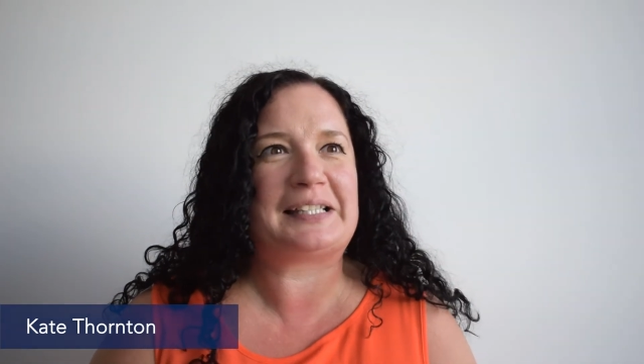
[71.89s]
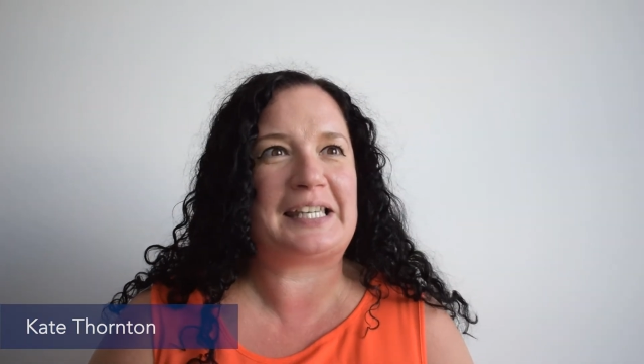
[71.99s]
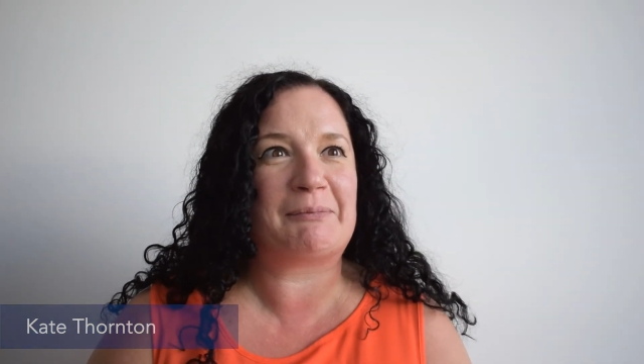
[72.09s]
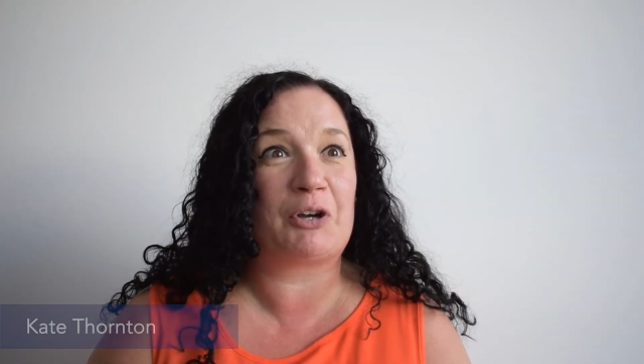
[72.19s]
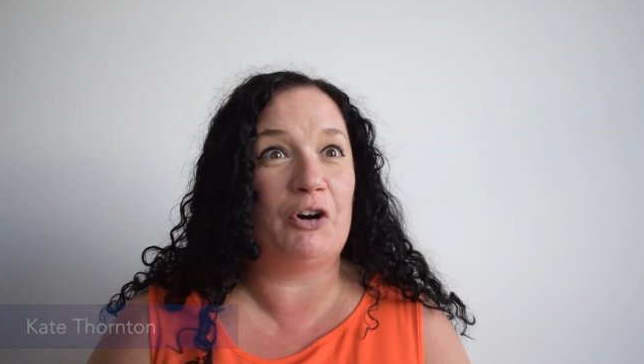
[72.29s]

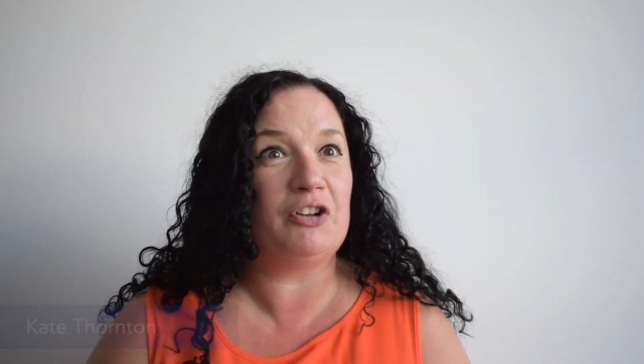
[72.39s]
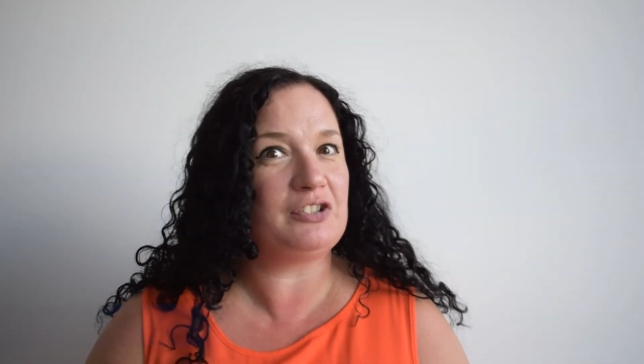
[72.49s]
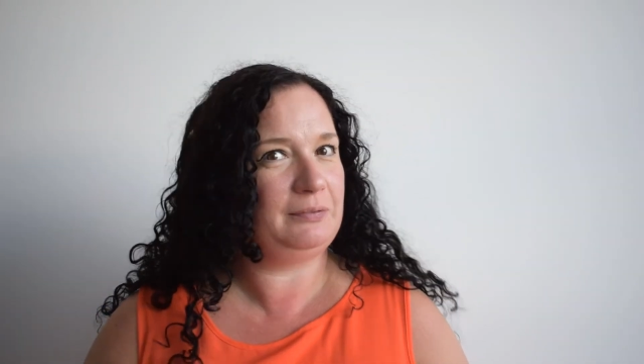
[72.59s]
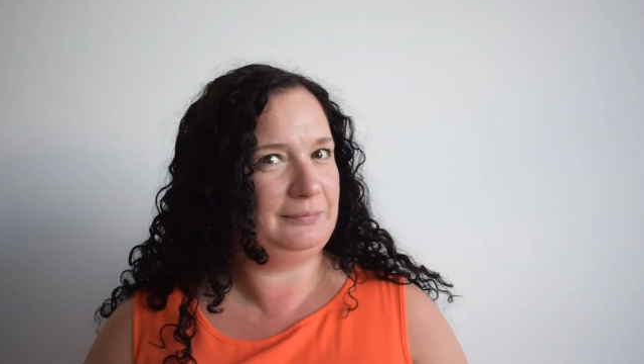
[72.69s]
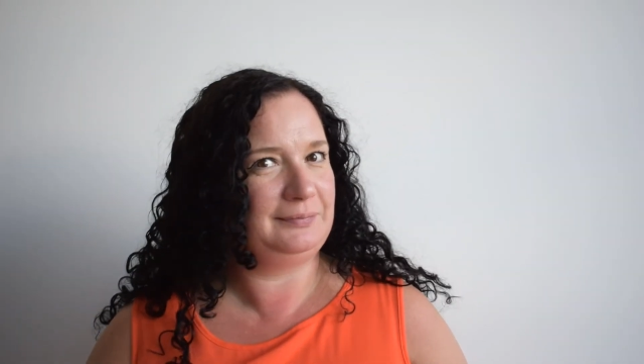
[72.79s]
team
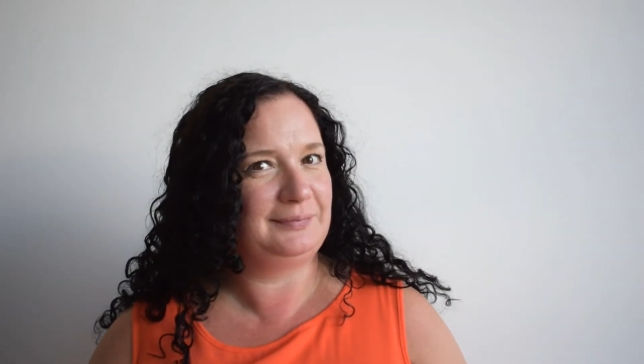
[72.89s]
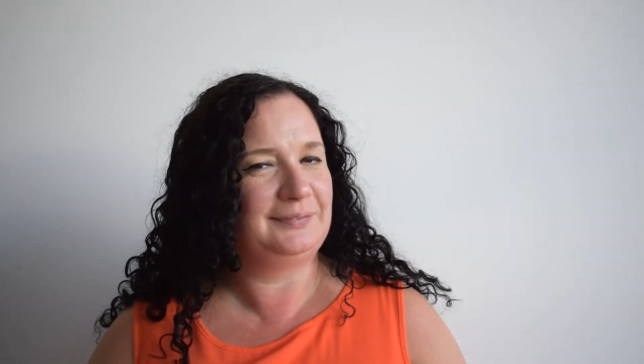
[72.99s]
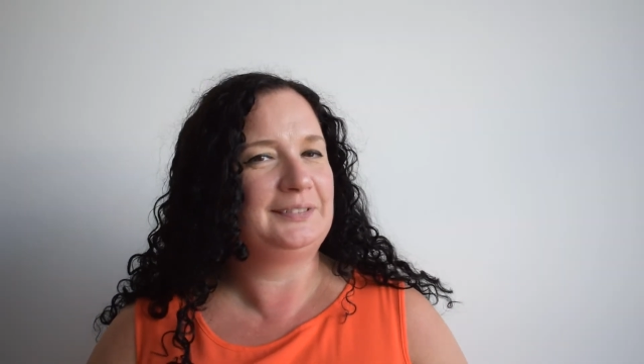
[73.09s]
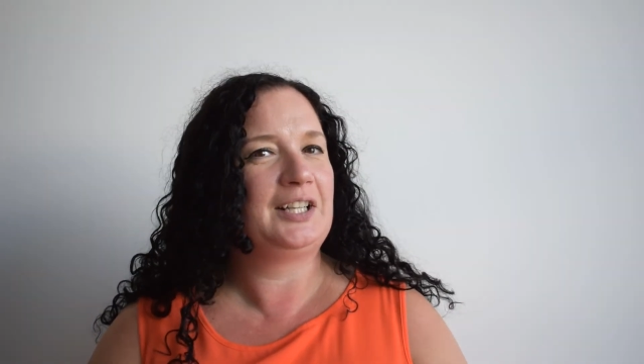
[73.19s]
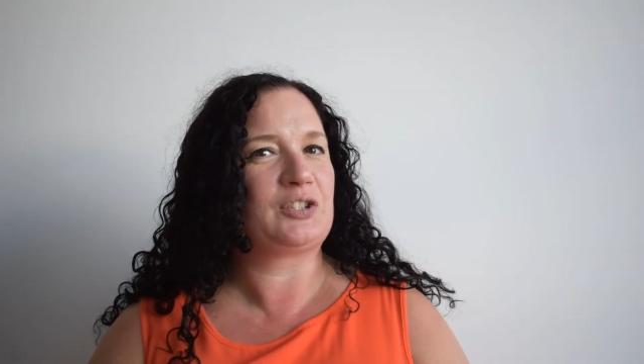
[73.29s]
calls.
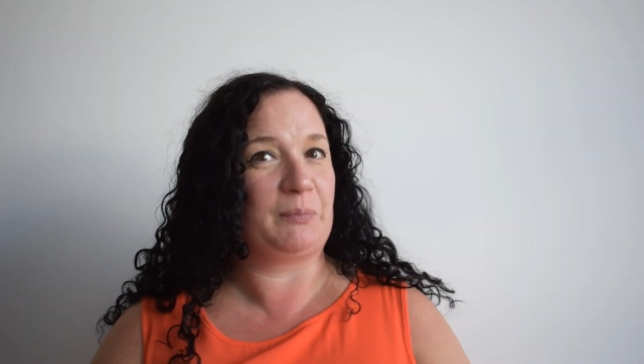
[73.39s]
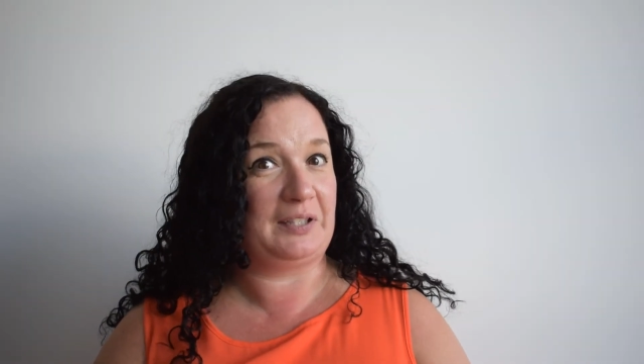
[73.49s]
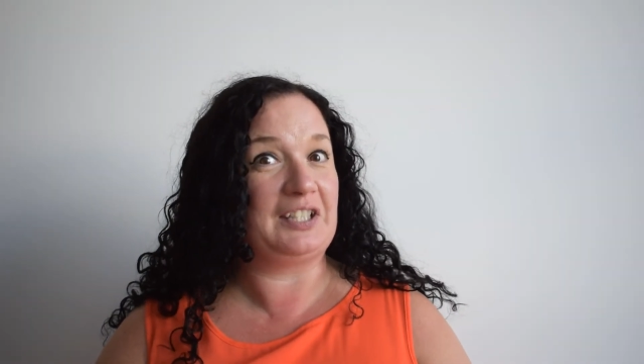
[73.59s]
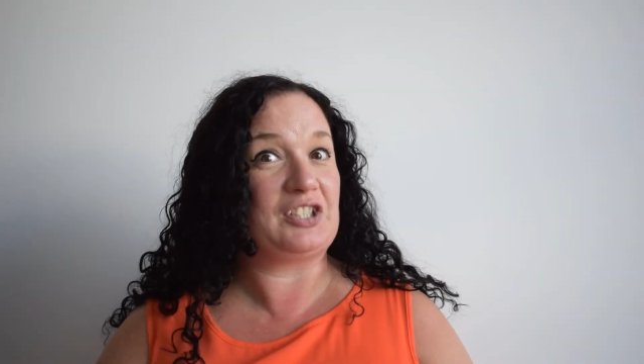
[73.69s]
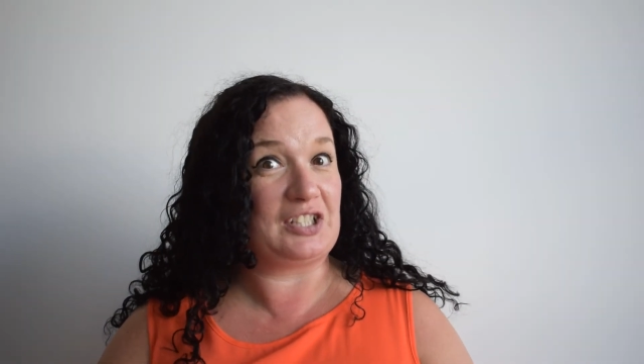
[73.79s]

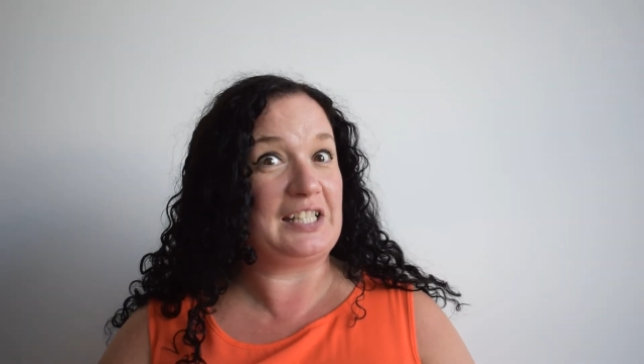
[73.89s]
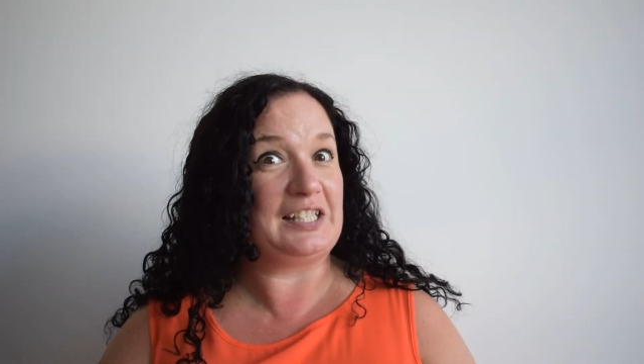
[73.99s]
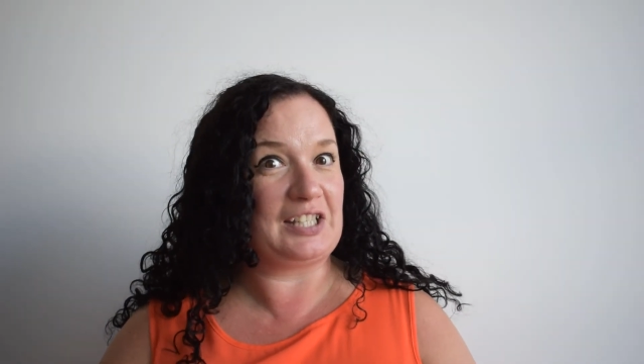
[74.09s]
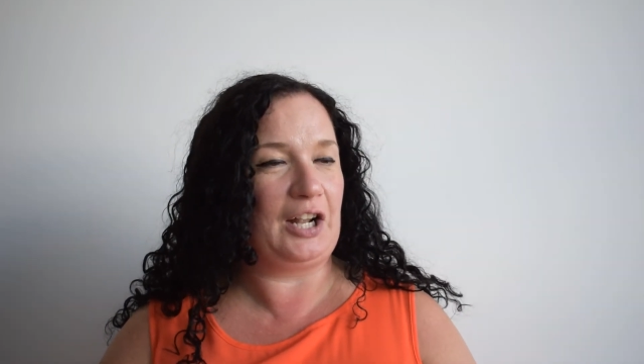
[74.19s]
Something you should need to